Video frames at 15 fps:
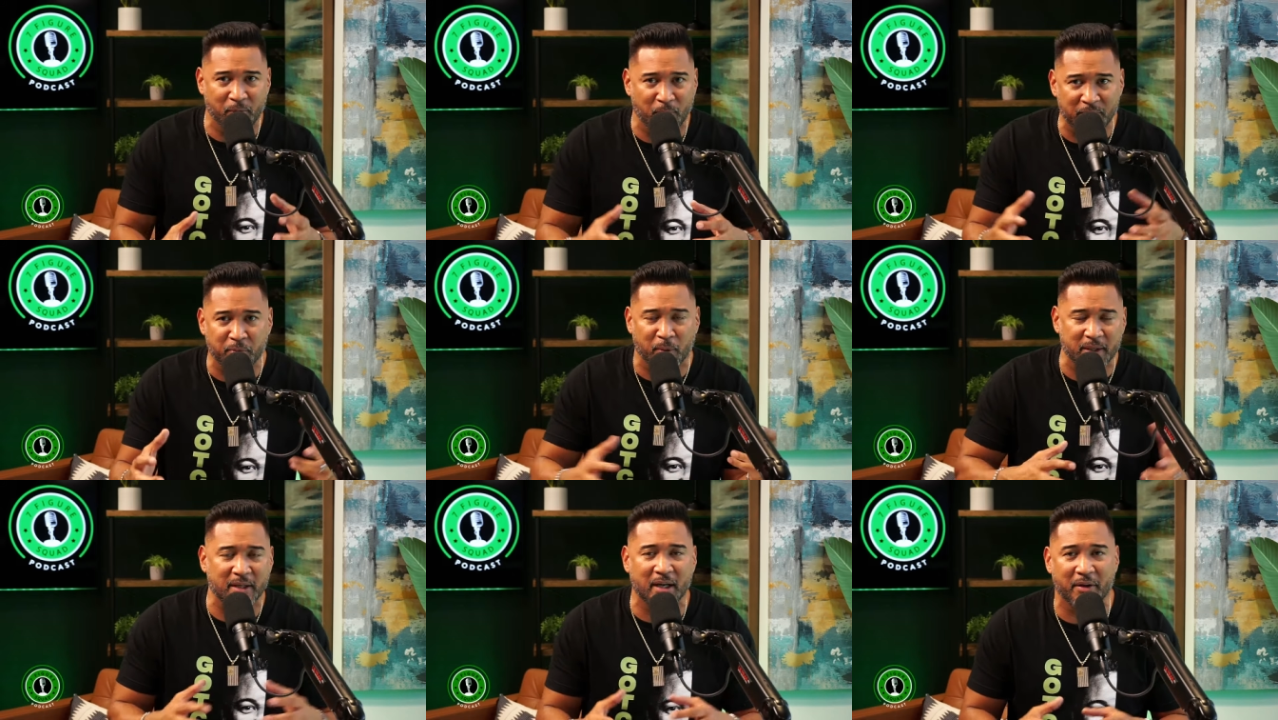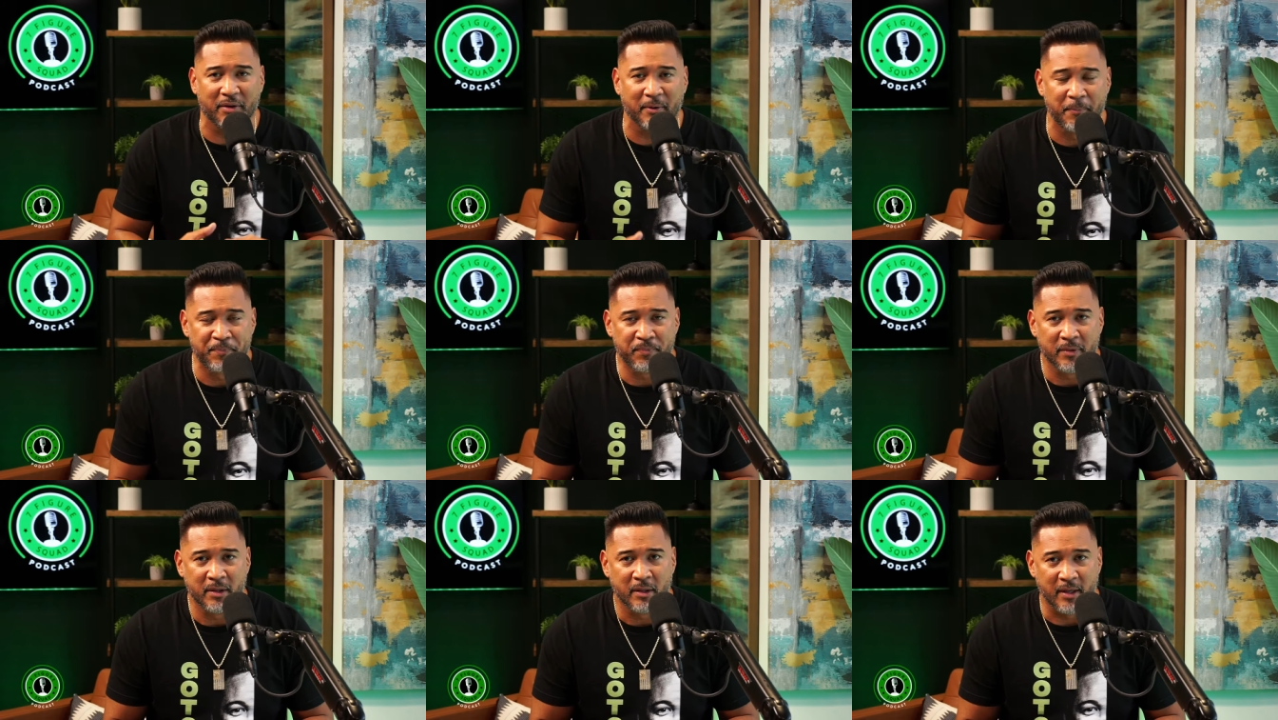with one another
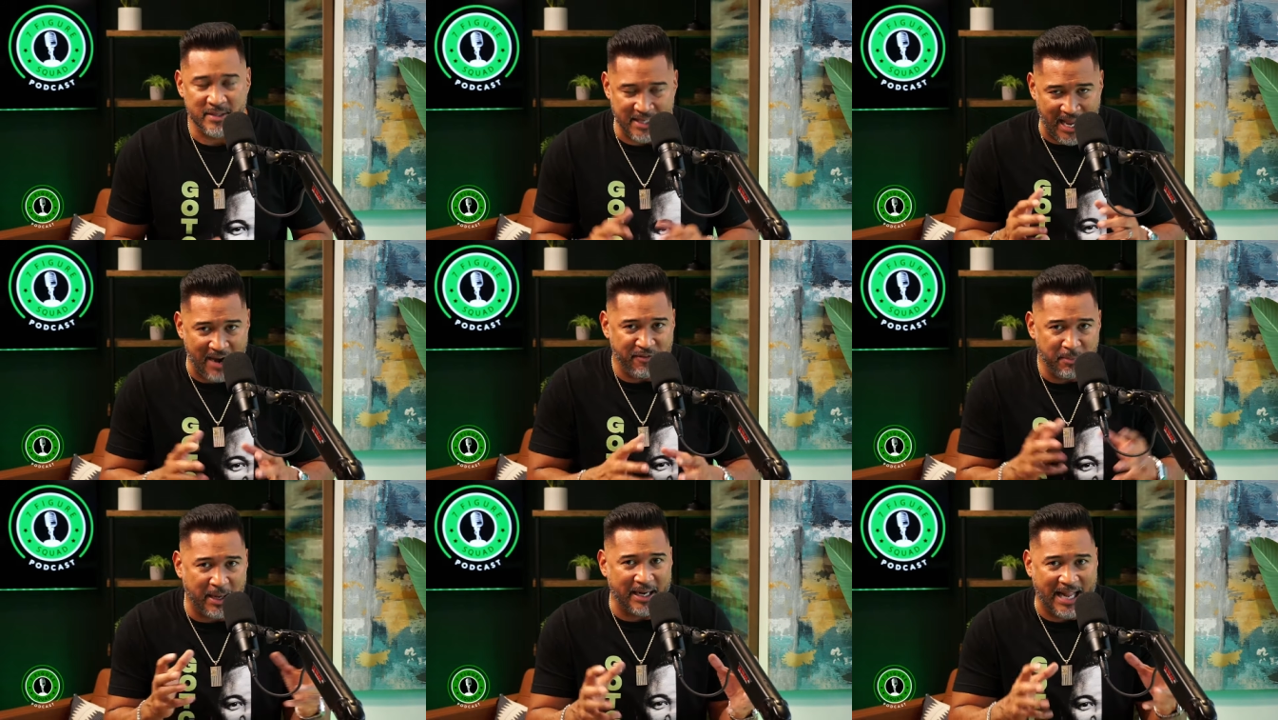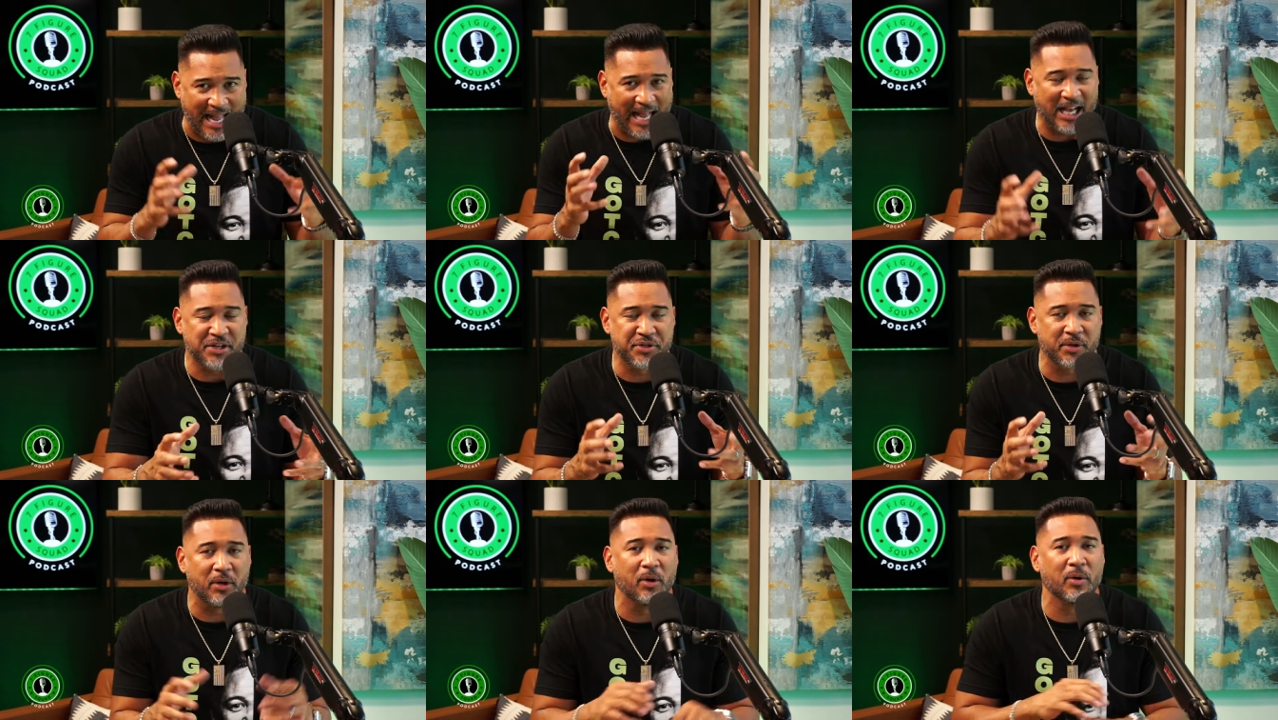because everybody has
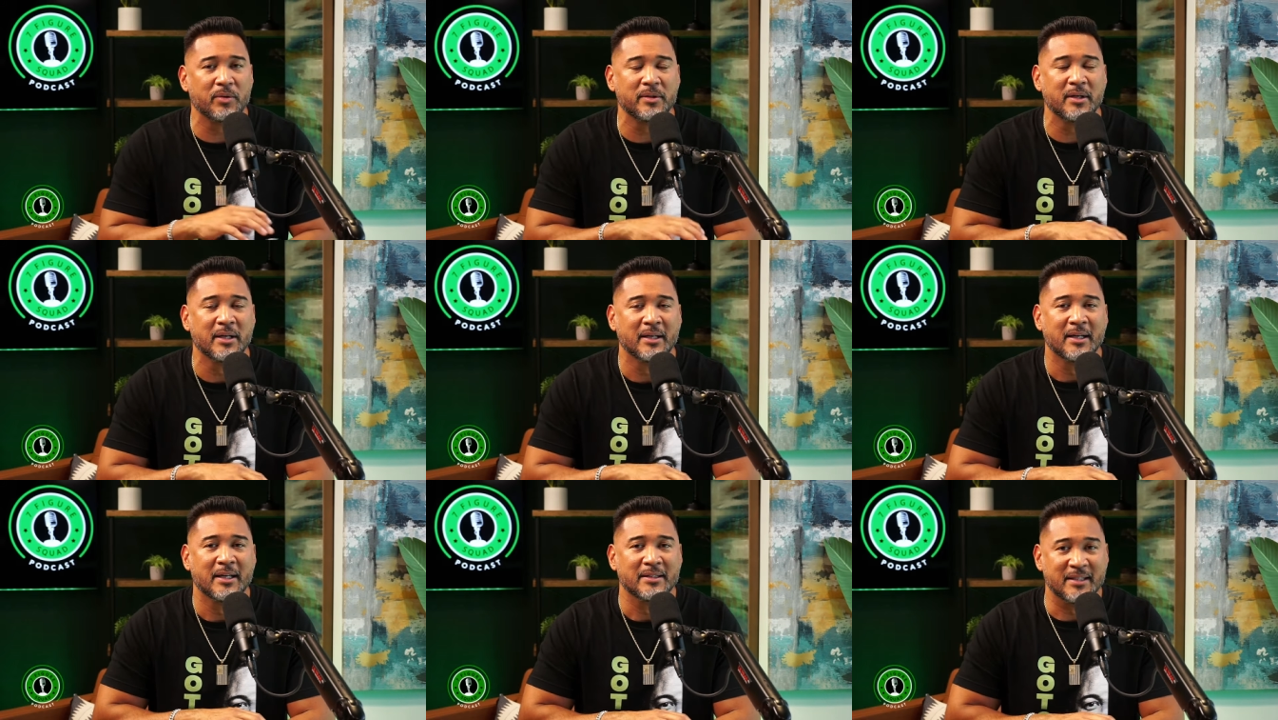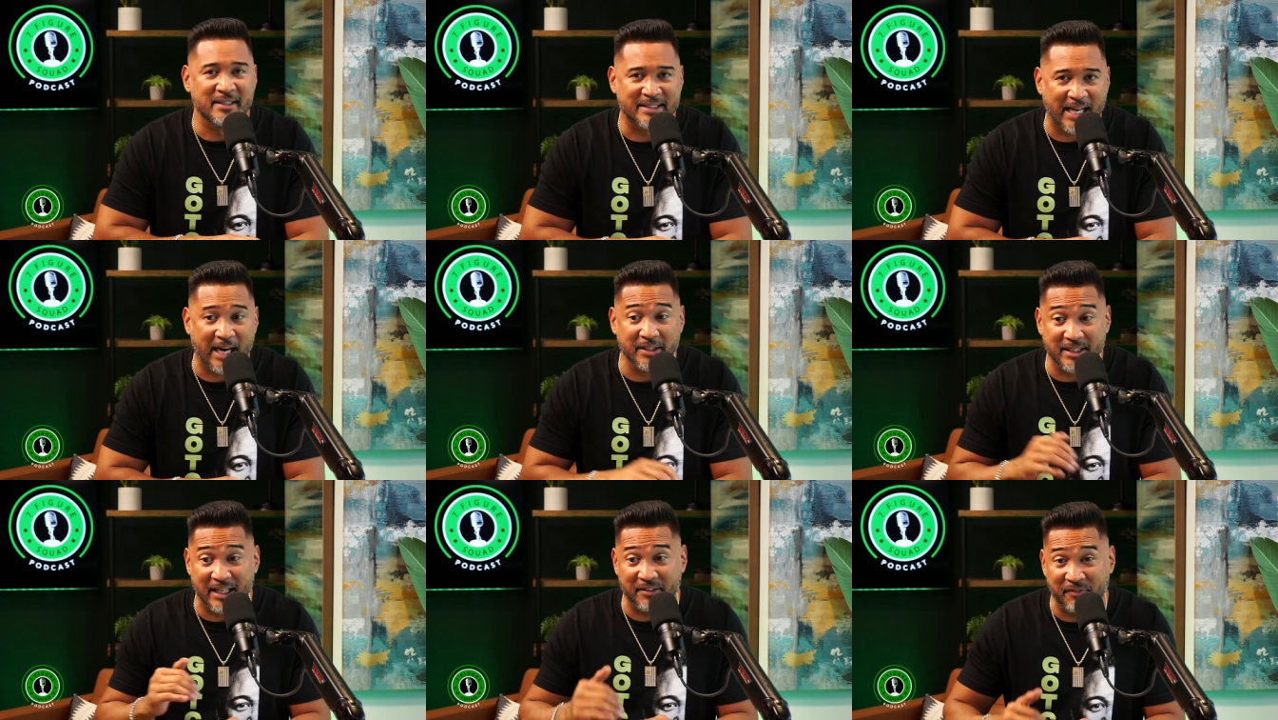their own desire
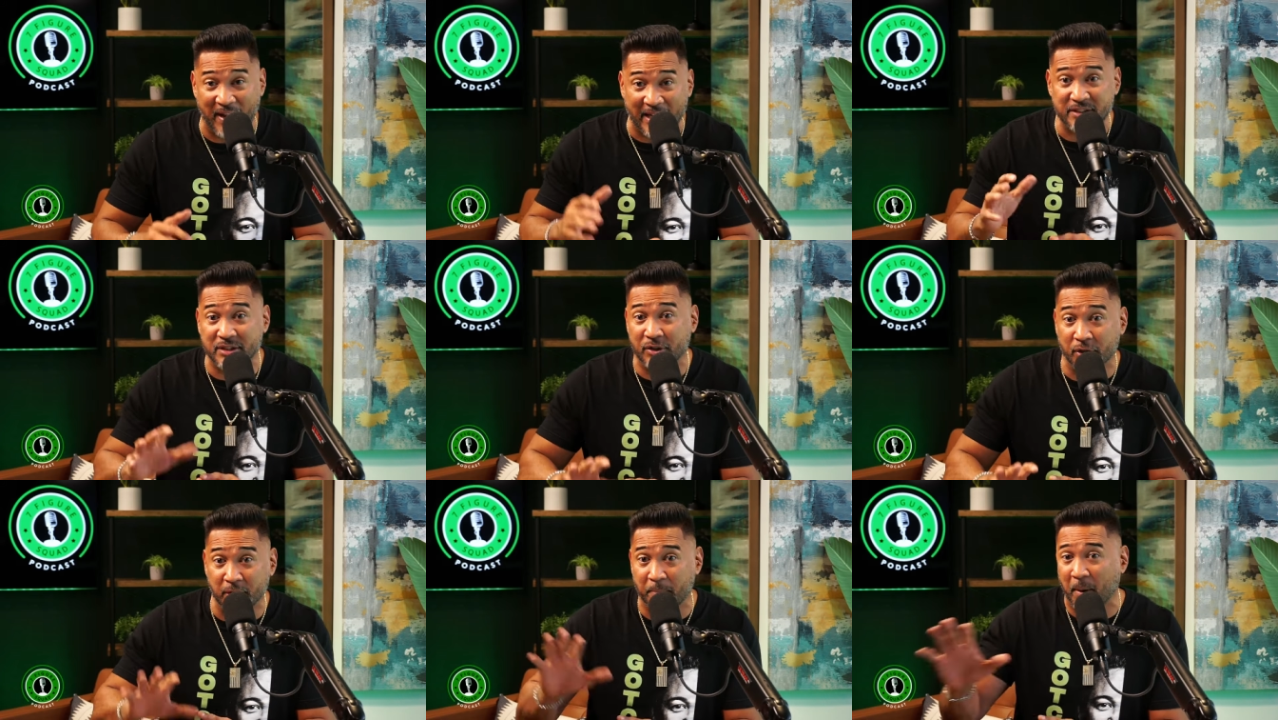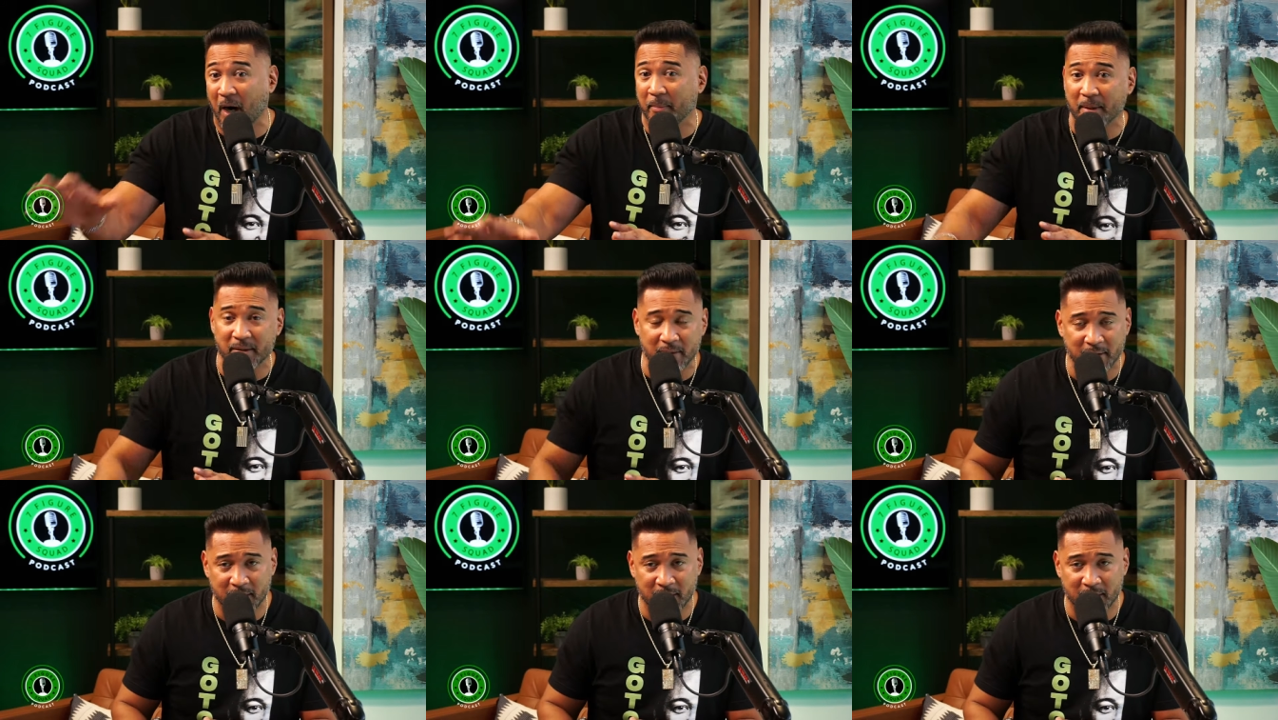to advance their department.